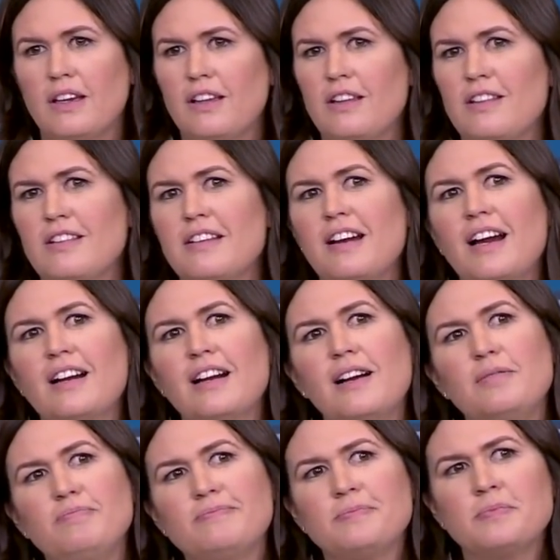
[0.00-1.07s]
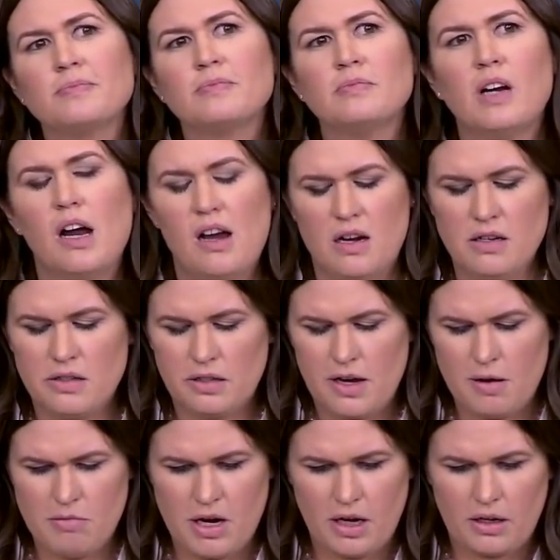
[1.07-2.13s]
Uh, honestly,
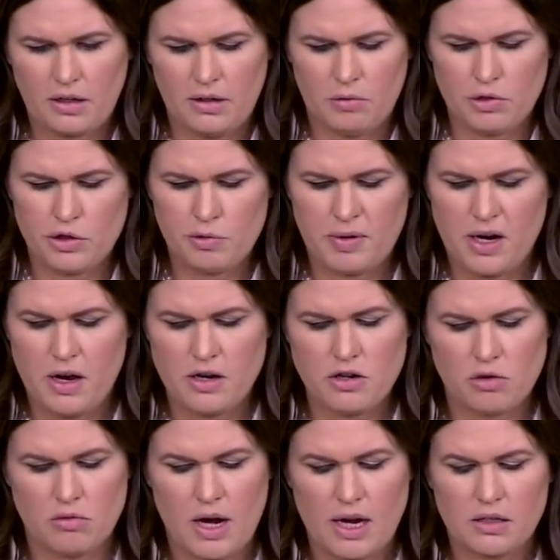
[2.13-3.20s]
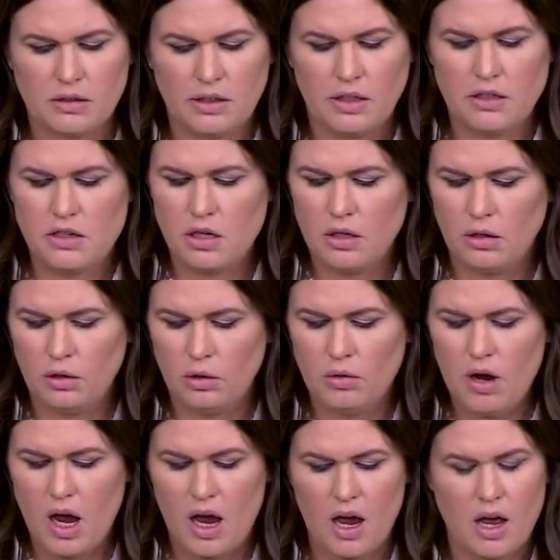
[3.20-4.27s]
I'm not going to respond directly
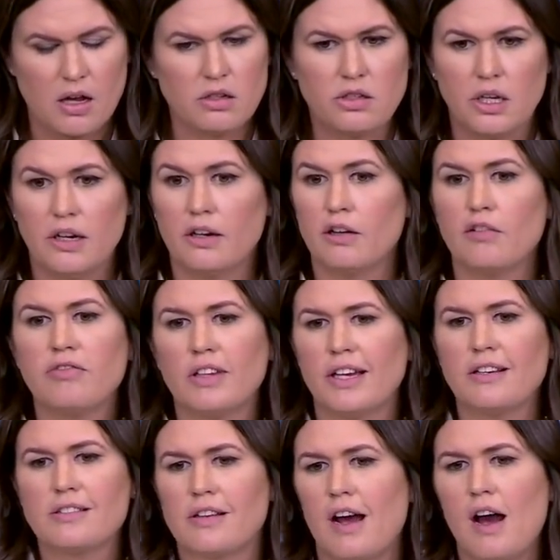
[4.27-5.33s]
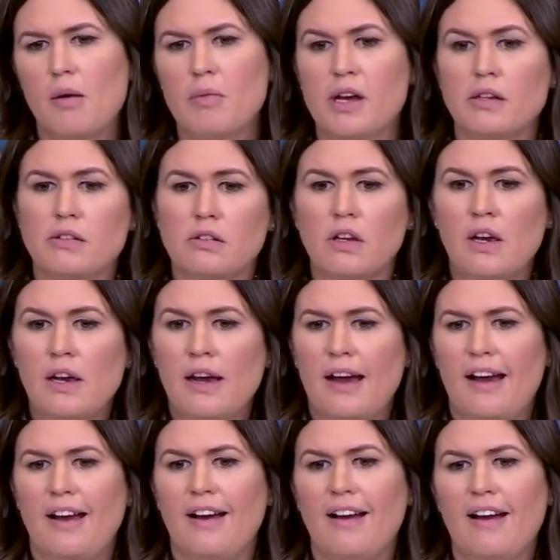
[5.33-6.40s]
to uh, Senator Flake's comments.
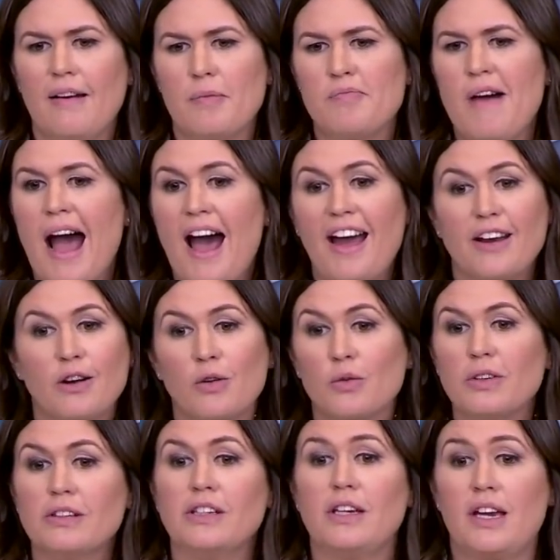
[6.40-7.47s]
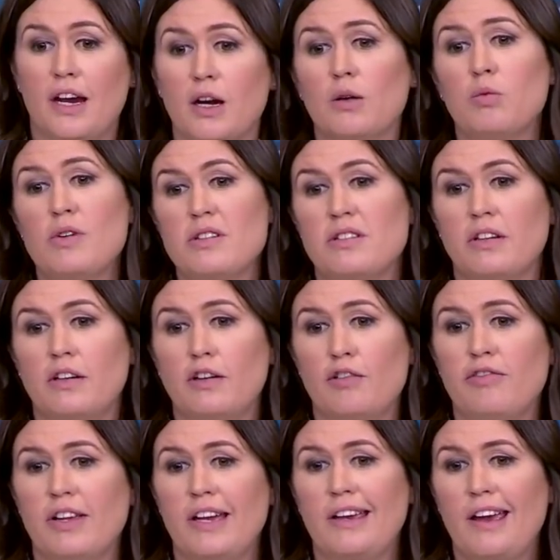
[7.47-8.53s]
Uh, I don't really care what Senator
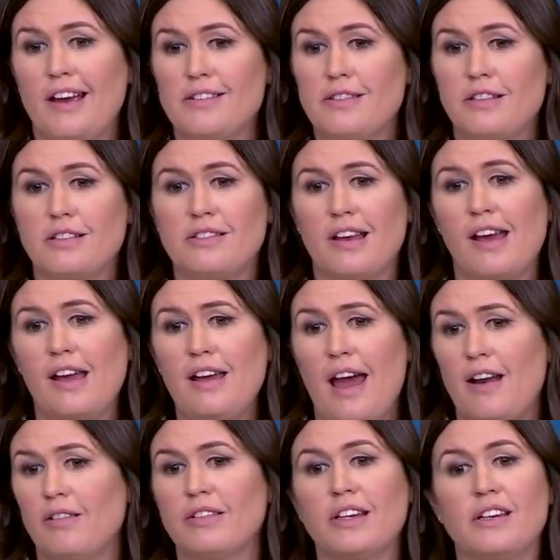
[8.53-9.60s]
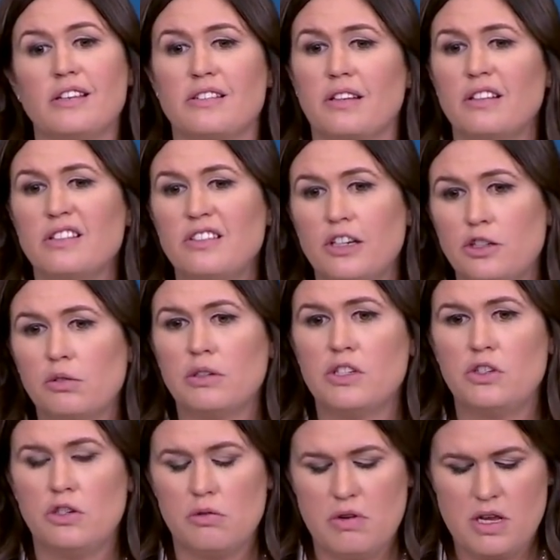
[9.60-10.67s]
Flake has to say. I don't think his
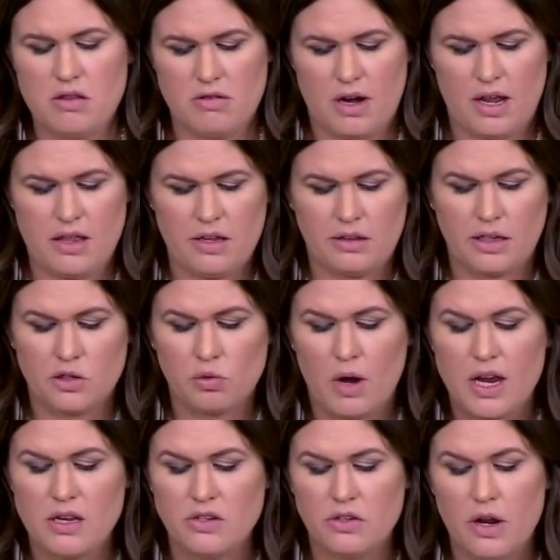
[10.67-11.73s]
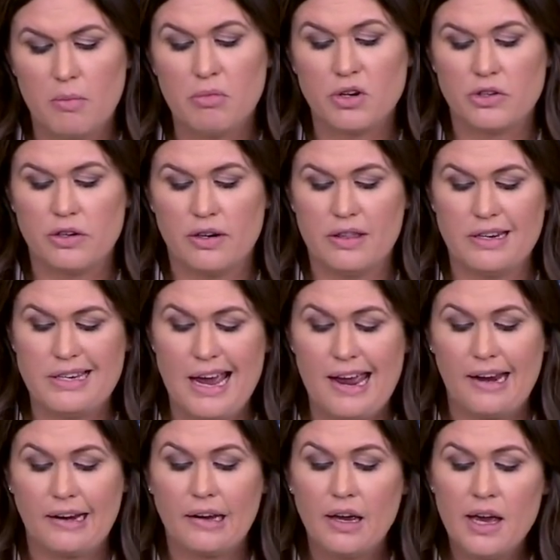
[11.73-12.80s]
constituents do either, and I think that's why his numbers are in the
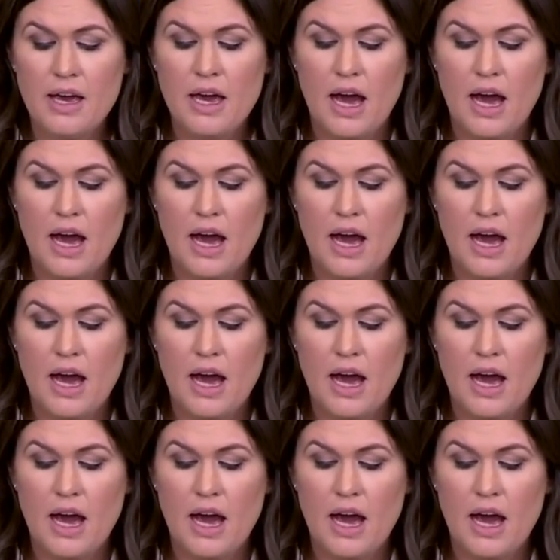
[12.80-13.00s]
tank.